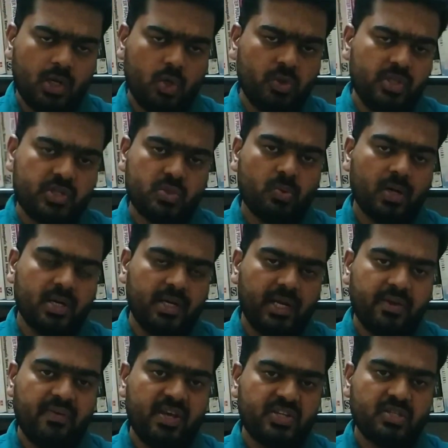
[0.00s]
to the student.
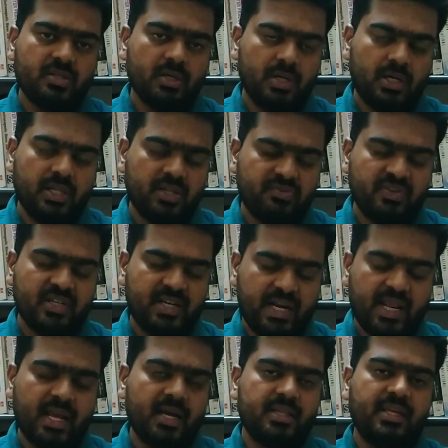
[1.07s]
This will
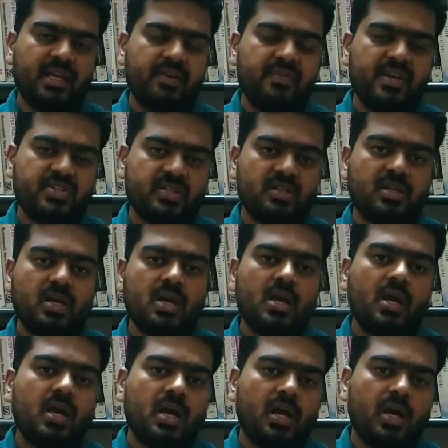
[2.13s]
trigger the innovation
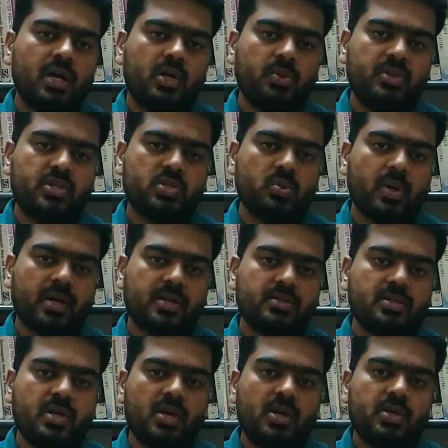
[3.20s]
to the
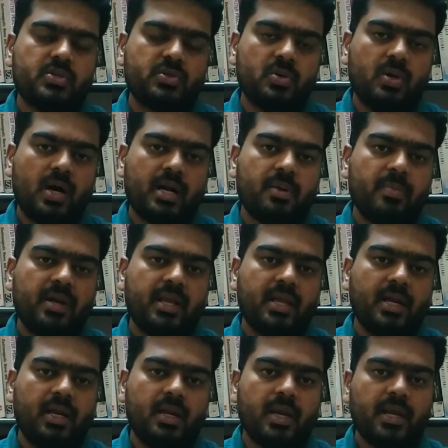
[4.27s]
students. So
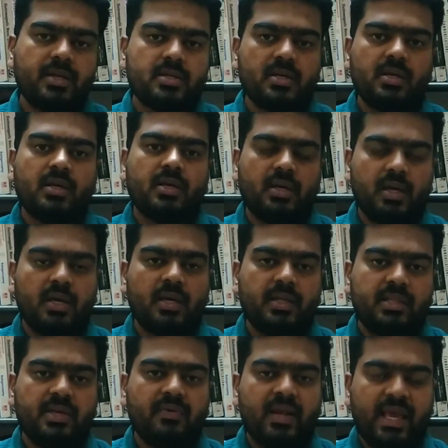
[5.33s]
automatically, right,
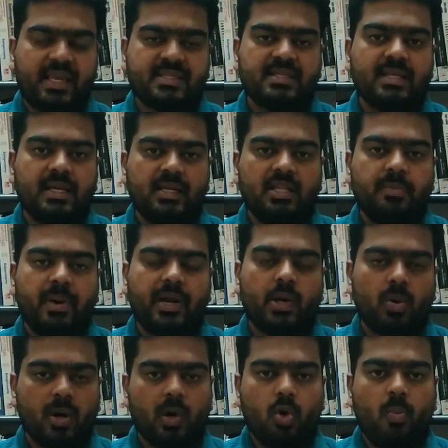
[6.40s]
they will excel in the
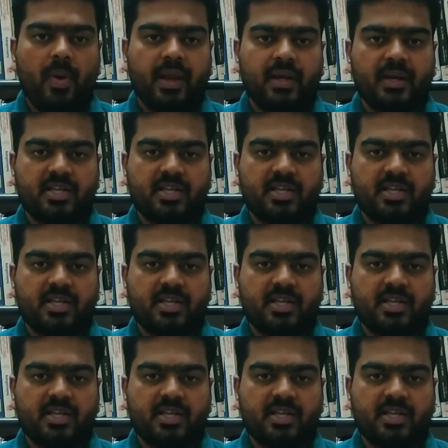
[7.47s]
particular domain.